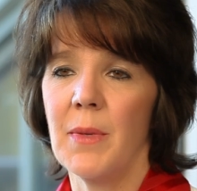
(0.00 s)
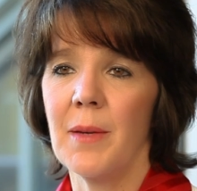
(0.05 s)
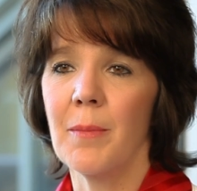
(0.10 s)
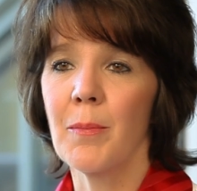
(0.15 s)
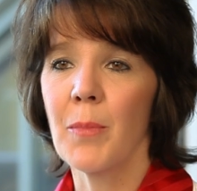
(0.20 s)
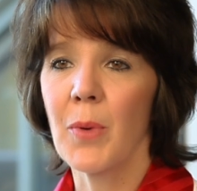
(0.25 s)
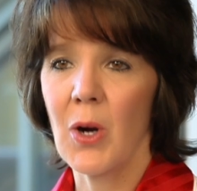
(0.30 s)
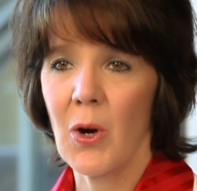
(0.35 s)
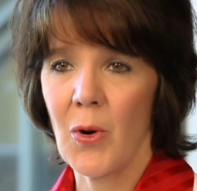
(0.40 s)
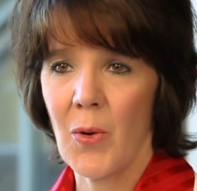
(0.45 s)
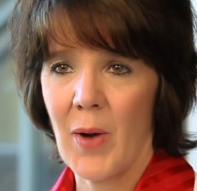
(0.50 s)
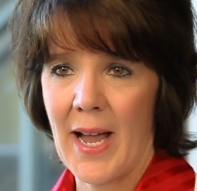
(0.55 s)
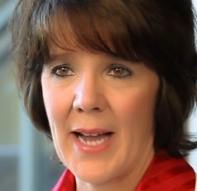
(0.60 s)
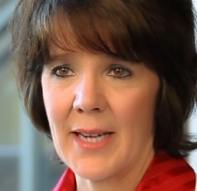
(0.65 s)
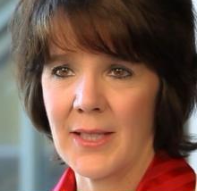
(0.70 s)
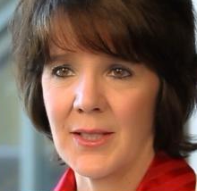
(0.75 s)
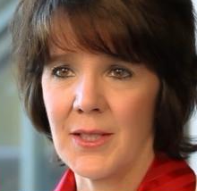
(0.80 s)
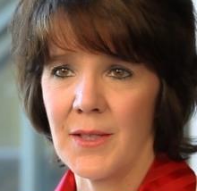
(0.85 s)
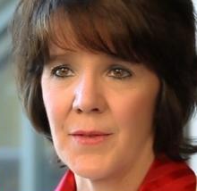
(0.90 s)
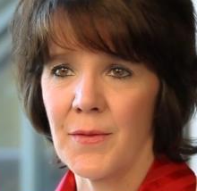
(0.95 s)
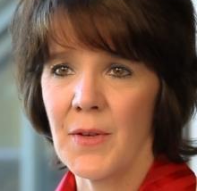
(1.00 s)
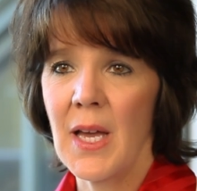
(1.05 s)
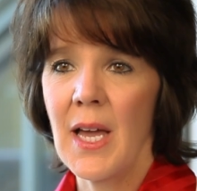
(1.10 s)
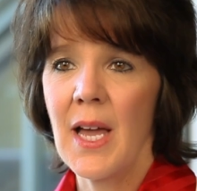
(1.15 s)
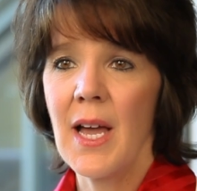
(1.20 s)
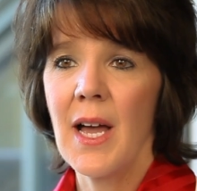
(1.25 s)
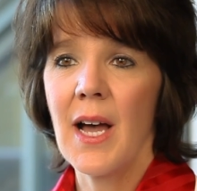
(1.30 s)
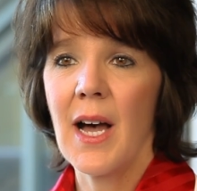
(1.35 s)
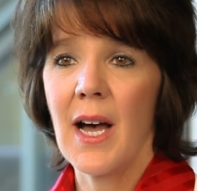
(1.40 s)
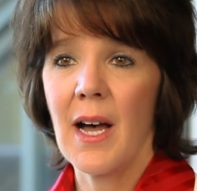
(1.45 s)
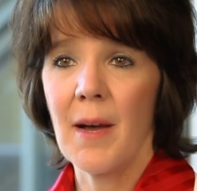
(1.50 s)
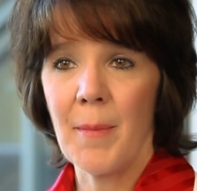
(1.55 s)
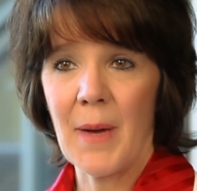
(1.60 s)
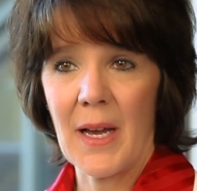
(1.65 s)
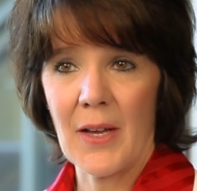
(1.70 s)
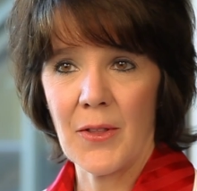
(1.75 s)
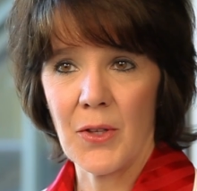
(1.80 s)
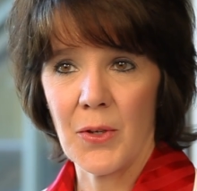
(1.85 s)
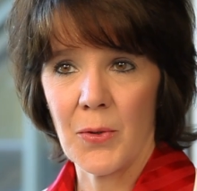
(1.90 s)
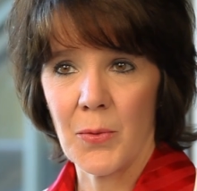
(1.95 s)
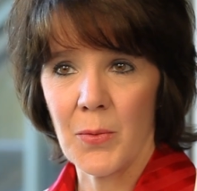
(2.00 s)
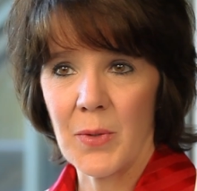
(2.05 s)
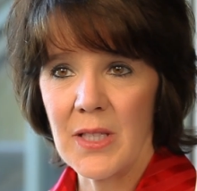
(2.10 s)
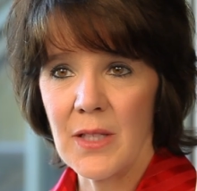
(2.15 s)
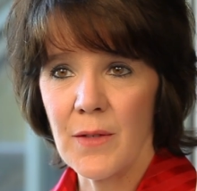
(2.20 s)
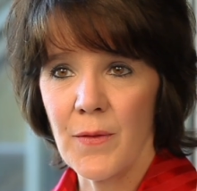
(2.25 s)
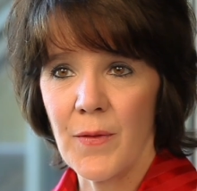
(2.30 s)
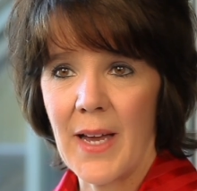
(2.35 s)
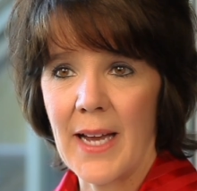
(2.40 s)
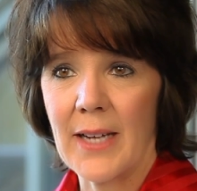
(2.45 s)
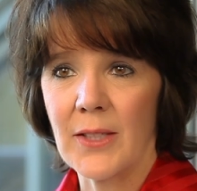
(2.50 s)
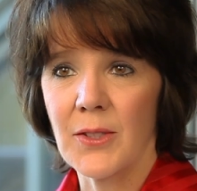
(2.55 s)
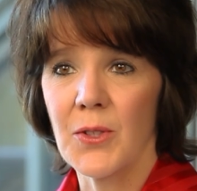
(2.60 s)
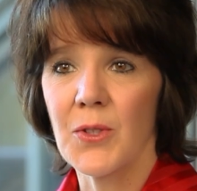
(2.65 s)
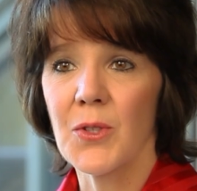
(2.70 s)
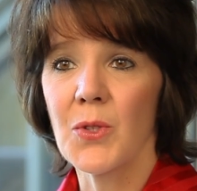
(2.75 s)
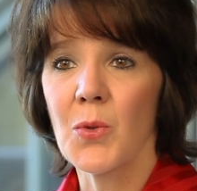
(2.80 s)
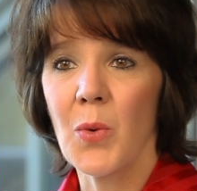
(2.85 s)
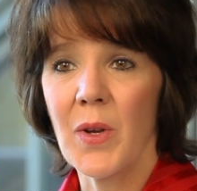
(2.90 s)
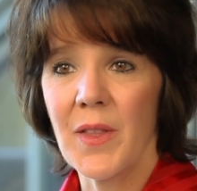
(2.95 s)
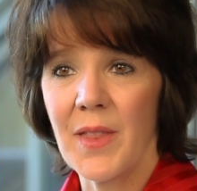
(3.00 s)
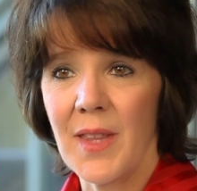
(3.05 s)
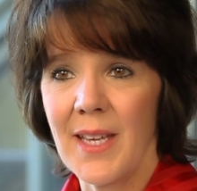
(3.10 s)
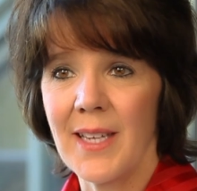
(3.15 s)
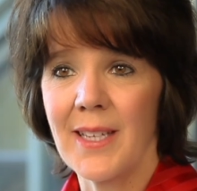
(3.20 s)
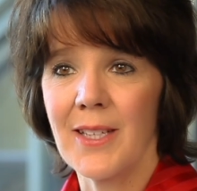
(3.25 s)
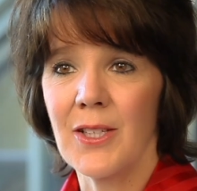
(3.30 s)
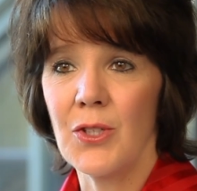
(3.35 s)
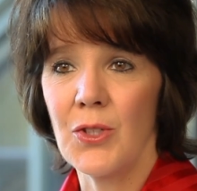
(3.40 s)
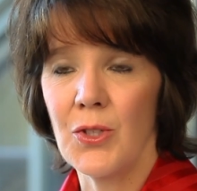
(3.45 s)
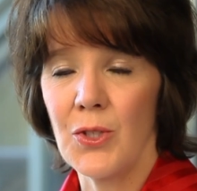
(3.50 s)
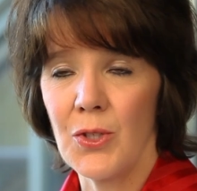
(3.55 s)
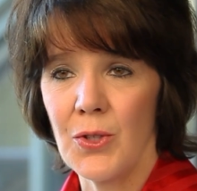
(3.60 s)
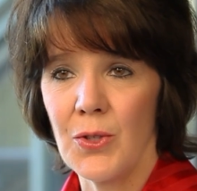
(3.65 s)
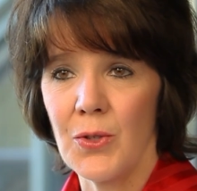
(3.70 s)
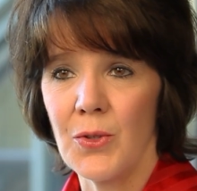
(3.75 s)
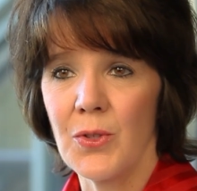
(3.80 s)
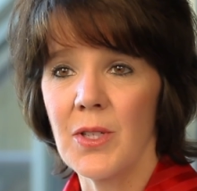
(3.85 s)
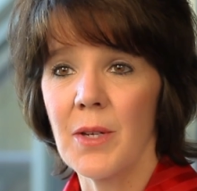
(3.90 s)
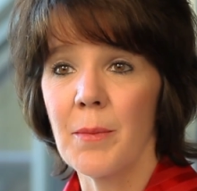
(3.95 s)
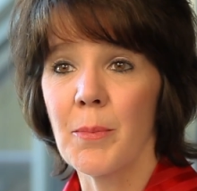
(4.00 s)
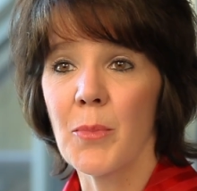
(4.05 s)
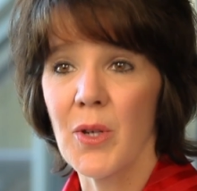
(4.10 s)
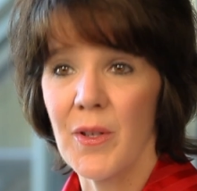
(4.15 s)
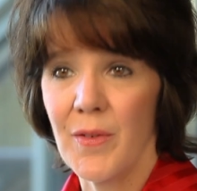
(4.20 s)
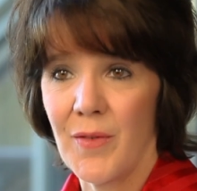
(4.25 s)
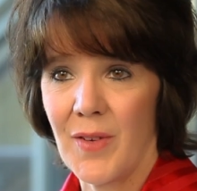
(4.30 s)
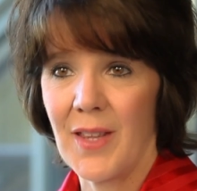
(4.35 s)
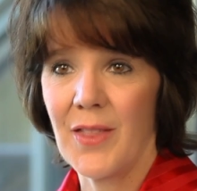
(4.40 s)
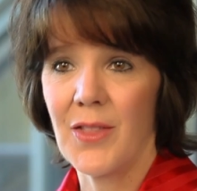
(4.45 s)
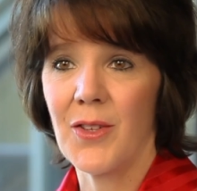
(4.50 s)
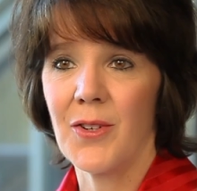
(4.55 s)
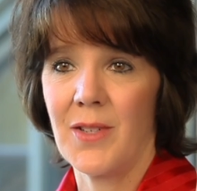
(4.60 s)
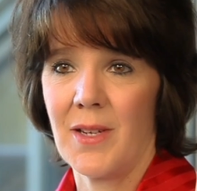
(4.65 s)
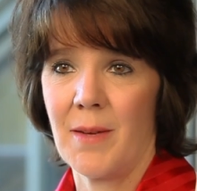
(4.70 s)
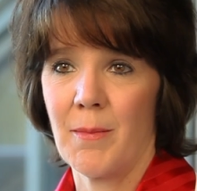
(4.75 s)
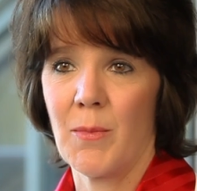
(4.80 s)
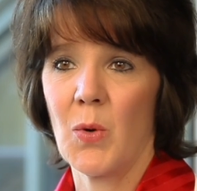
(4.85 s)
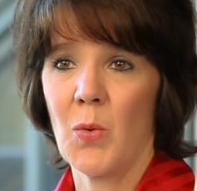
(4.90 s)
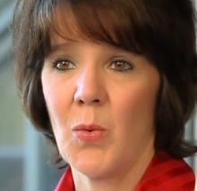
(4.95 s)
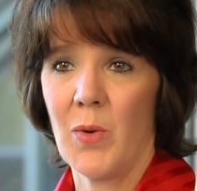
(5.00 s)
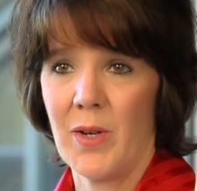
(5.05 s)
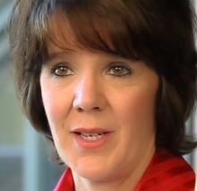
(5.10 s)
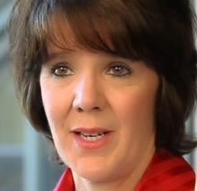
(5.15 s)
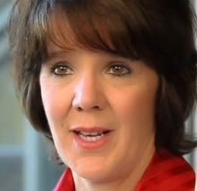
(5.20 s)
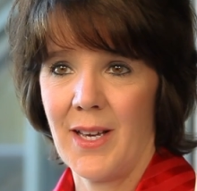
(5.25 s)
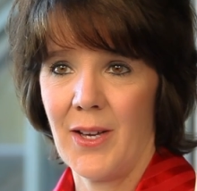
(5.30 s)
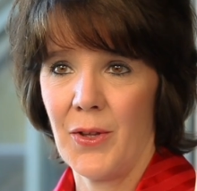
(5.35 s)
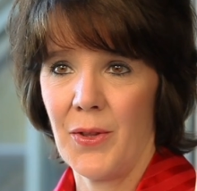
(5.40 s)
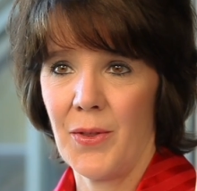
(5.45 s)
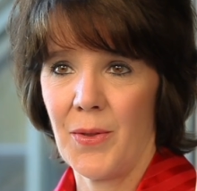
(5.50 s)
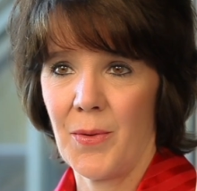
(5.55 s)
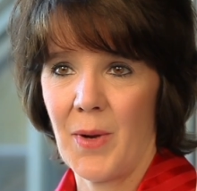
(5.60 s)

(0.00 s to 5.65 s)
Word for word: be proactive about their risk factors, what they can do to prevent their number one health